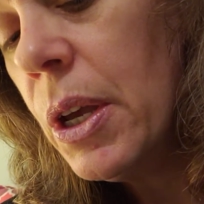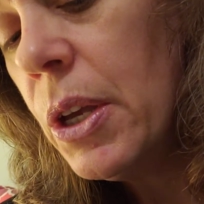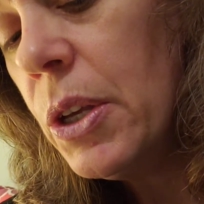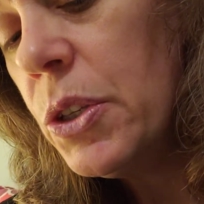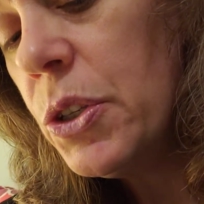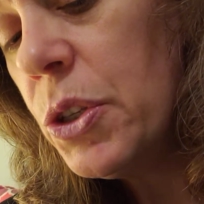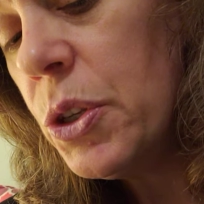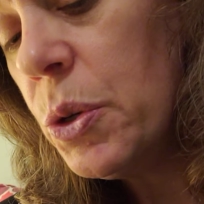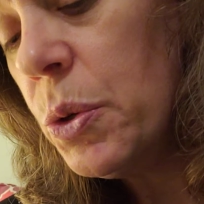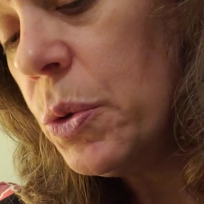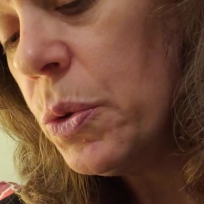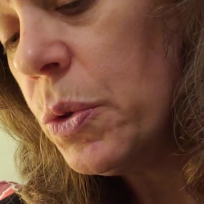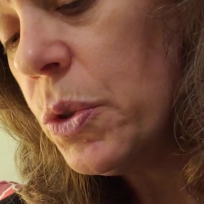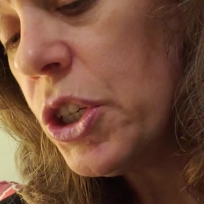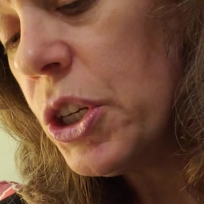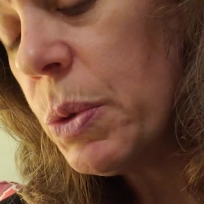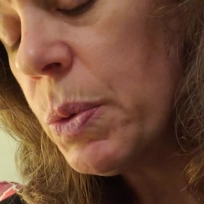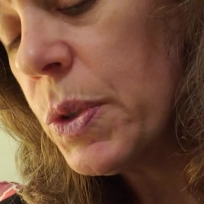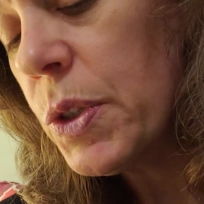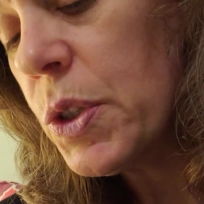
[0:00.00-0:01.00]
Soon
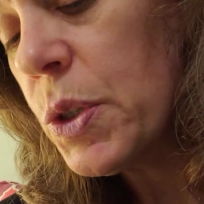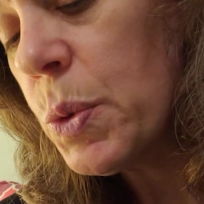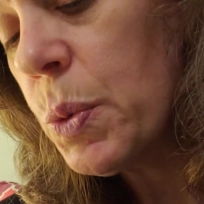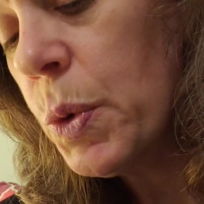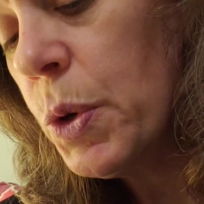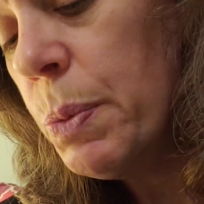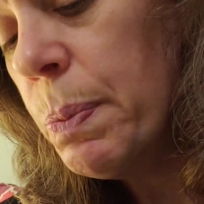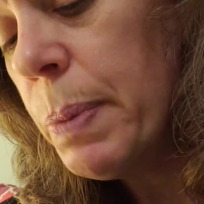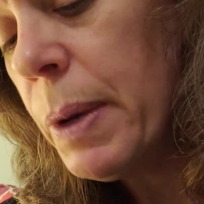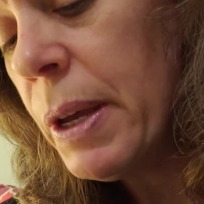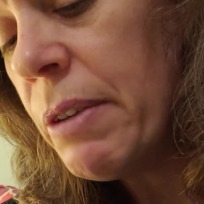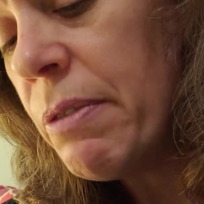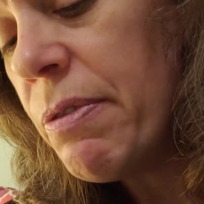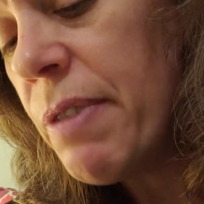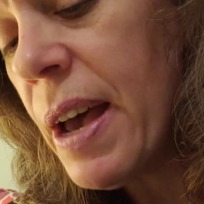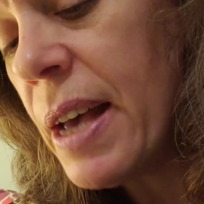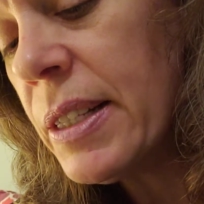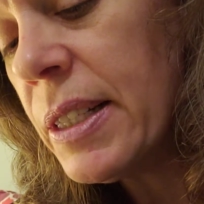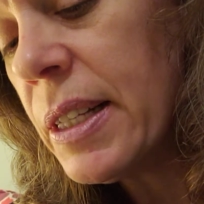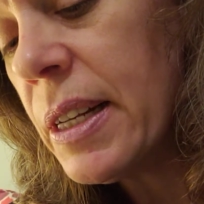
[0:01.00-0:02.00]
she would swoop and
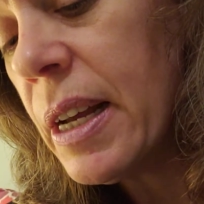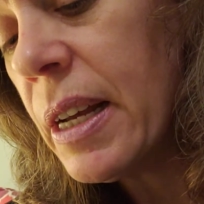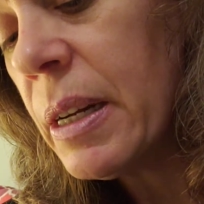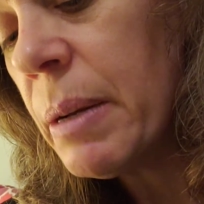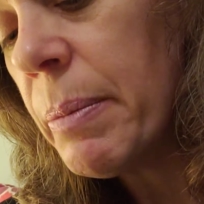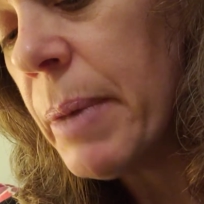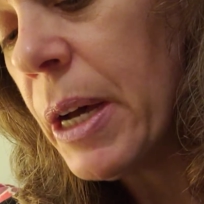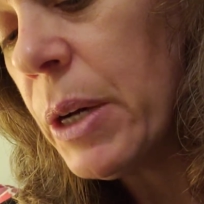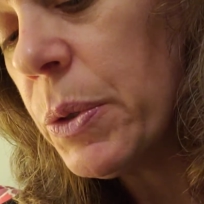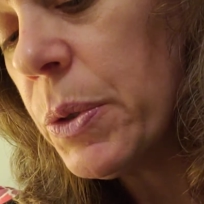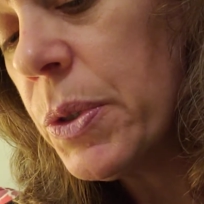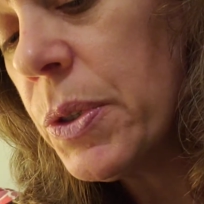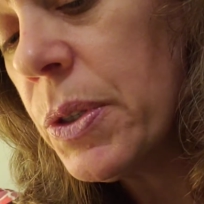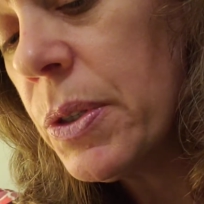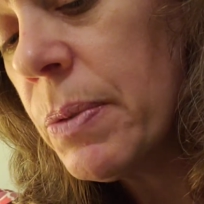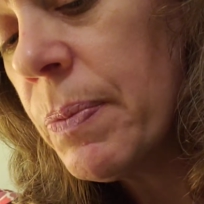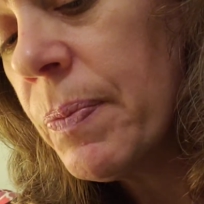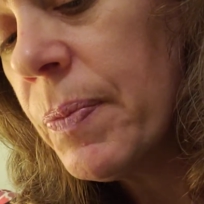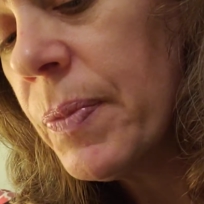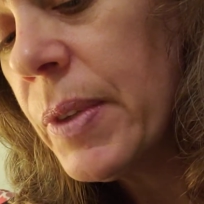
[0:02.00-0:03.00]
fasten on a mouse.